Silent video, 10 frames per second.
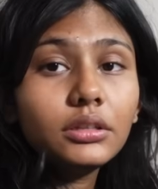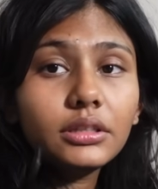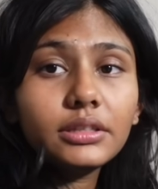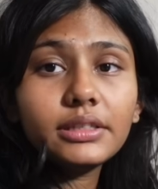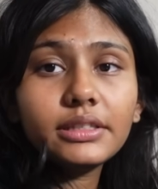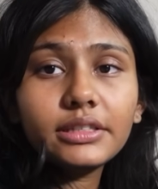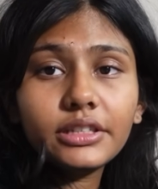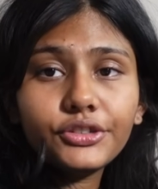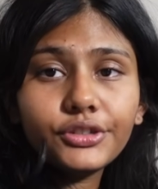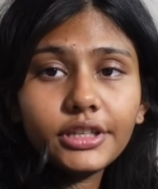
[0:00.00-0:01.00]
This is
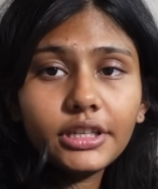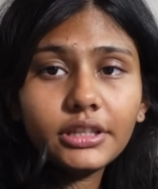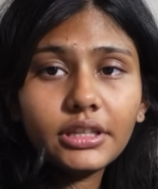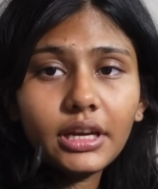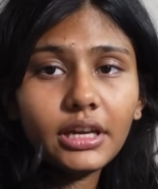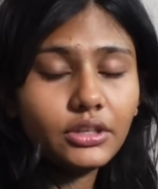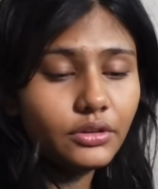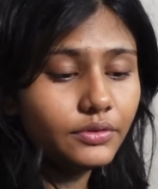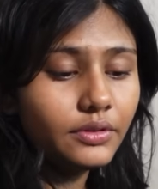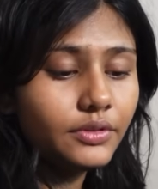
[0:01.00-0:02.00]
literally the end
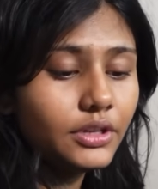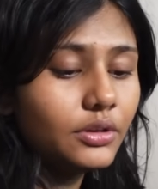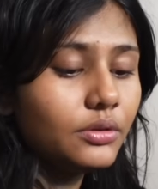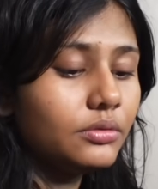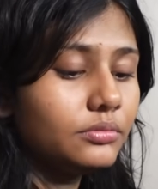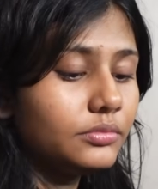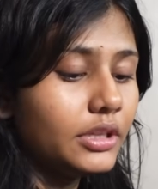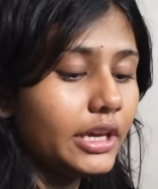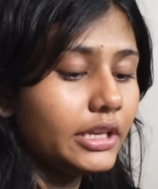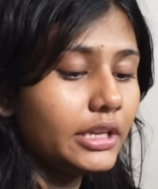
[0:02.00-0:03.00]
of the video
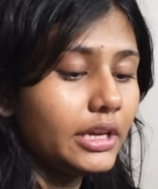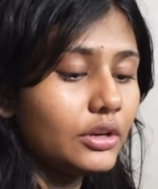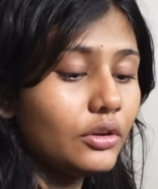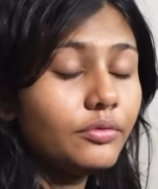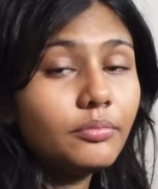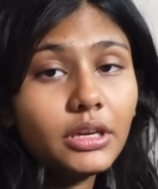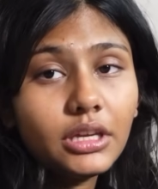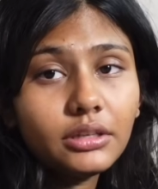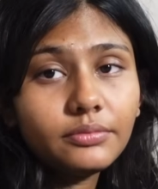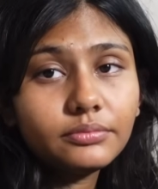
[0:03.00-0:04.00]
and end of me.
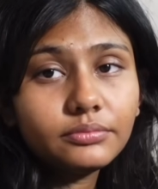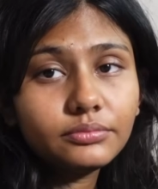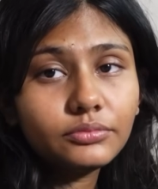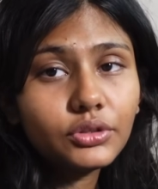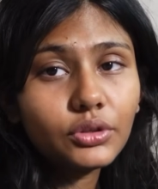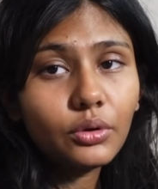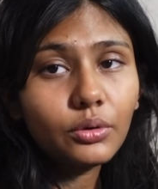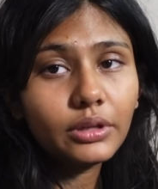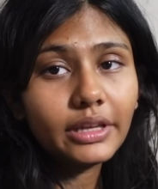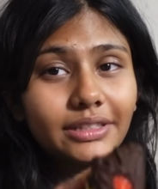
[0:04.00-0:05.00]
So
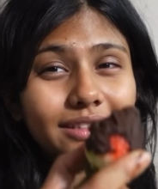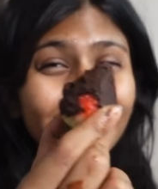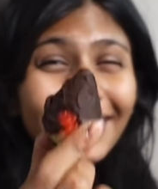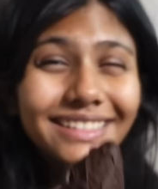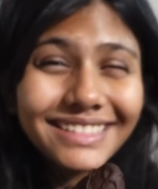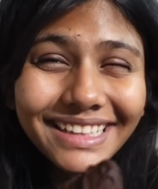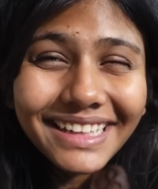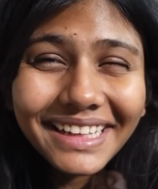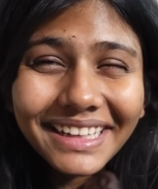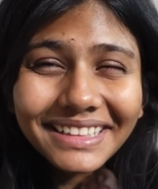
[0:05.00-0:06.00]
let's taste
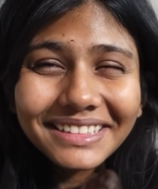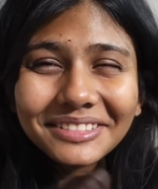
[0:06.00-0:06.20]
it.